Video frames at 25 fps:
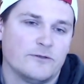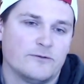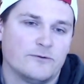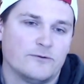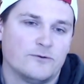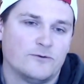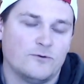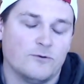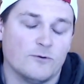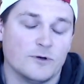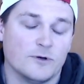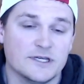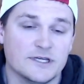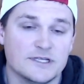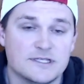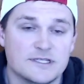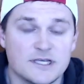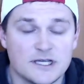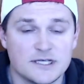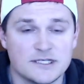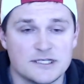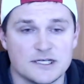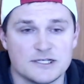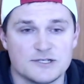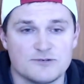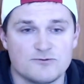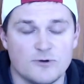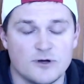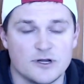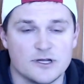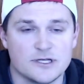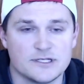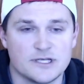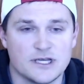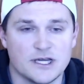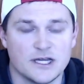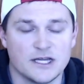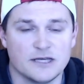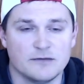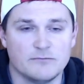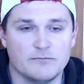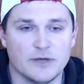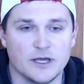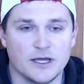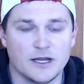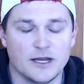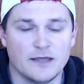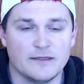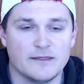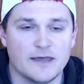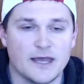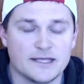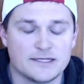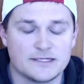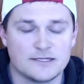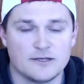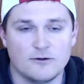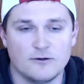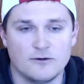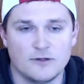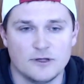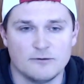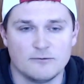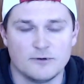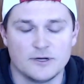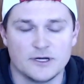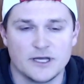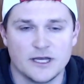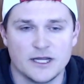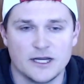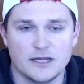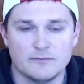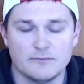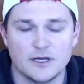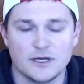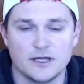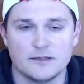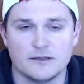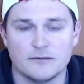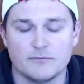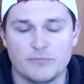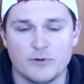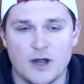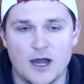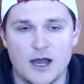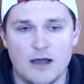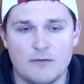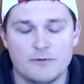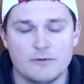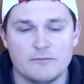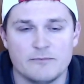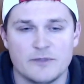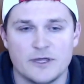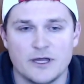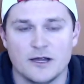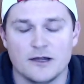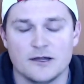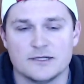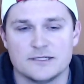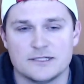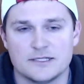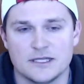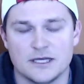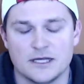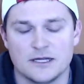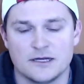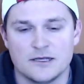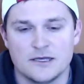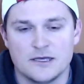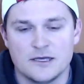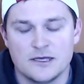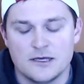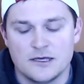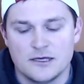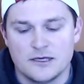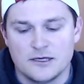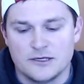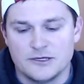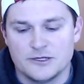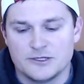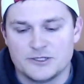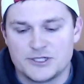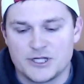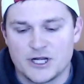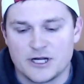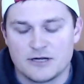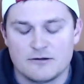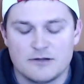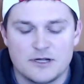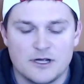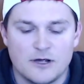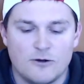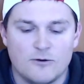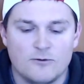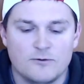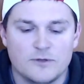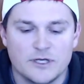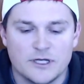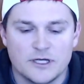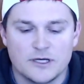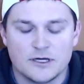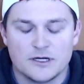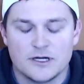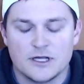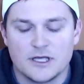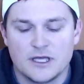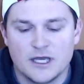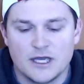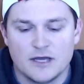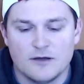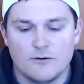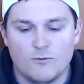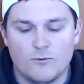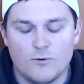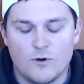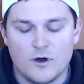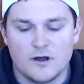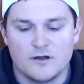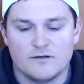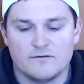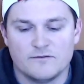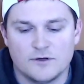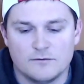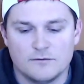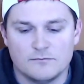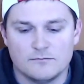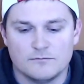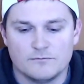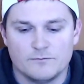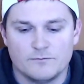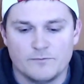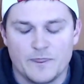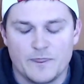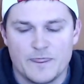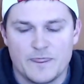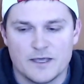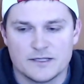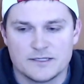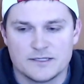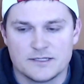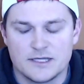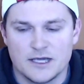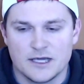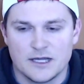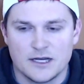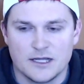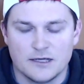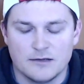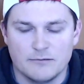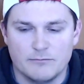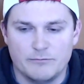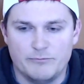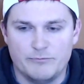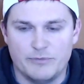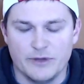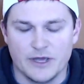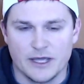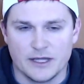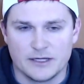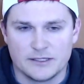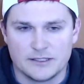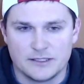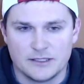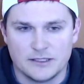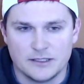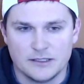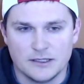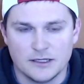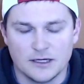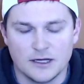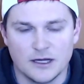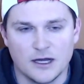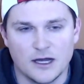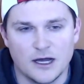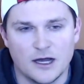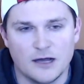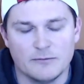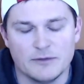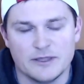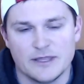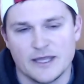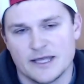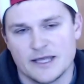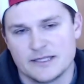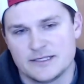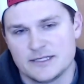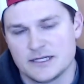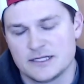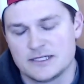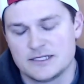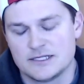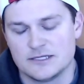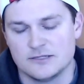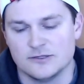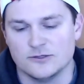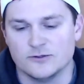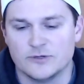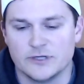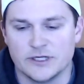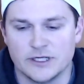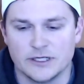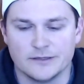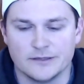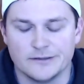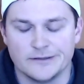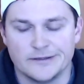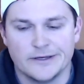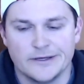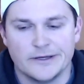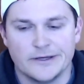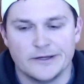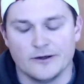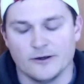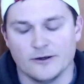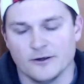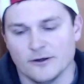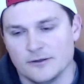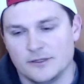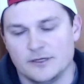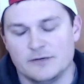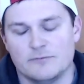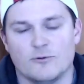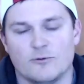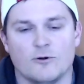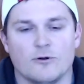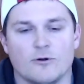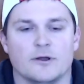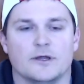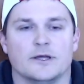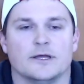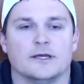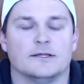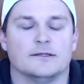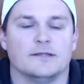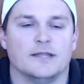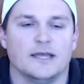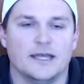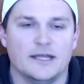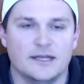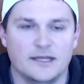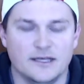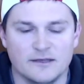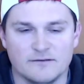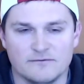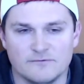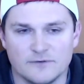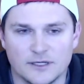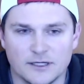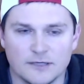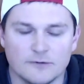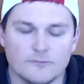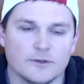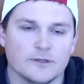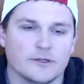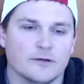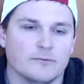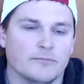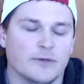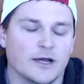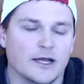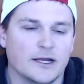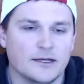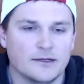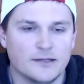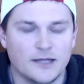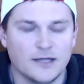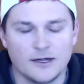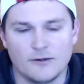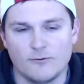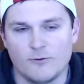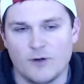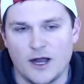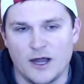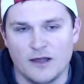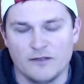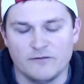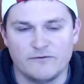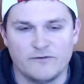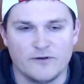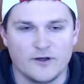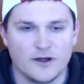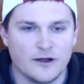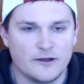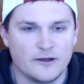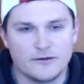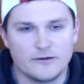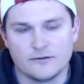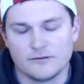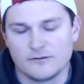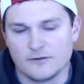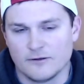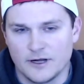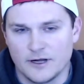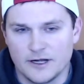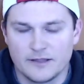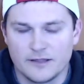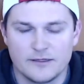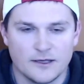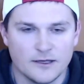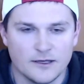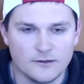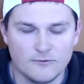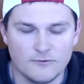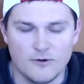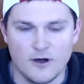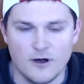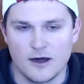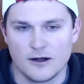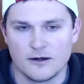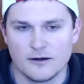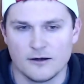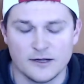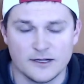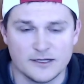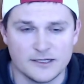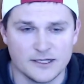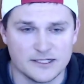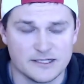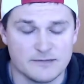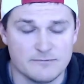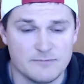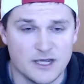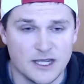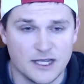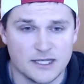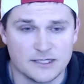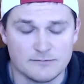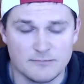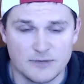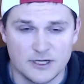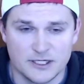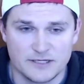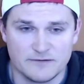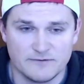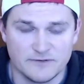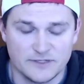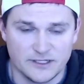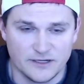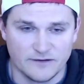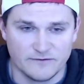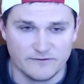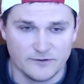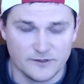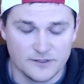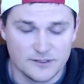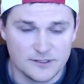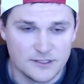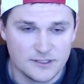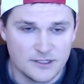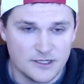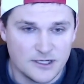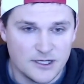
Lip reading: 26-inch one is getting bit, and that's the only one getting bit. The problem there is that you're generally only going to get one of them that's getting bit. And that's excluding early morning and late evening. When they're biting like wildfire, you can throw anything in the water and it doesn't make as much of a difference.